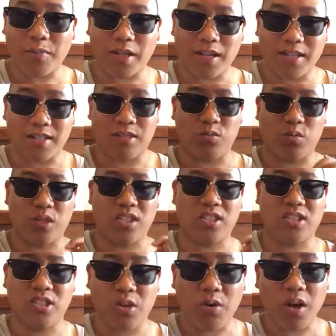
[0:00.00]
because it was
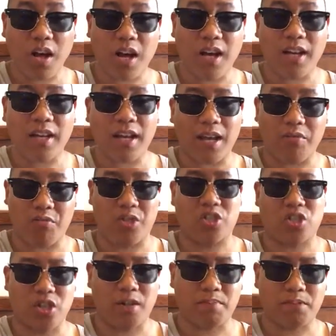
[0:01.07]
so hot and we
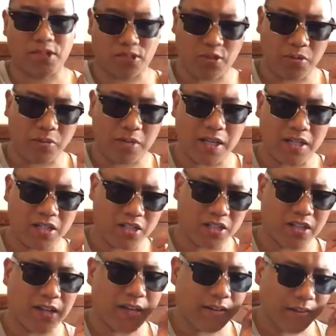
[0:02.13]
shopped so much.
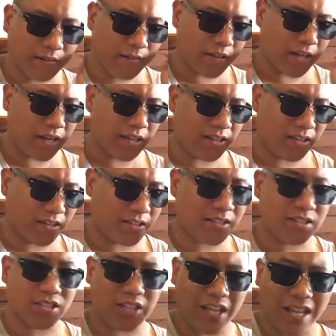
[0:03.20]
And this
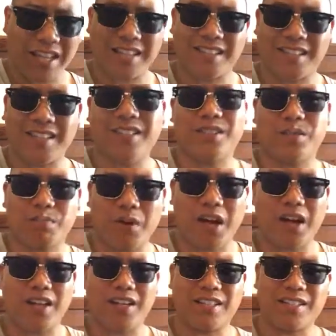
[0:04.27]
is hits the
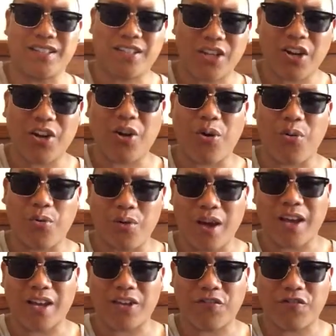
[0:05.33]
spot. It's good
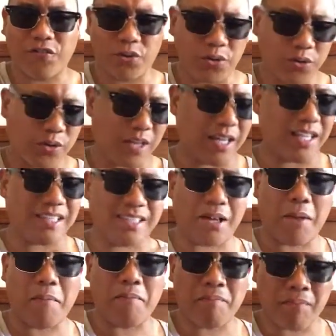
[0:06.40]
Hawaiian food. It's
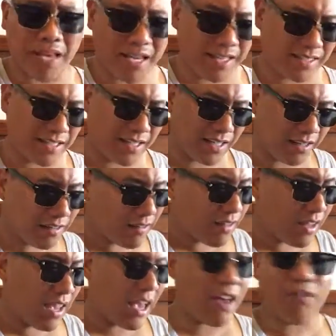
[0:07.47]
amazing.
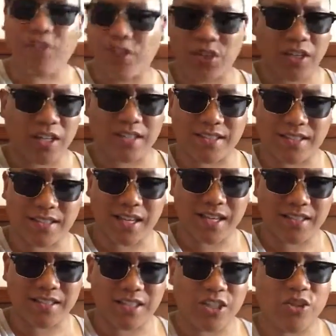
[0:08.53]
Everything is
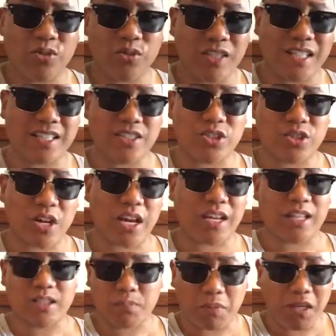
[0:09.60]
tasty. You need to try it.
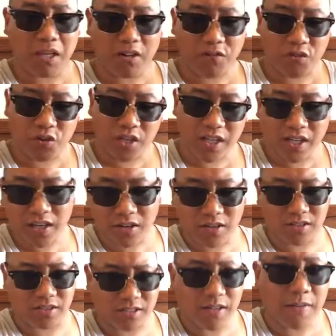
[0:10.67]
It's been here for
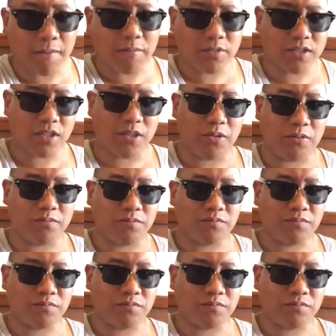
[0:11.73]
years. So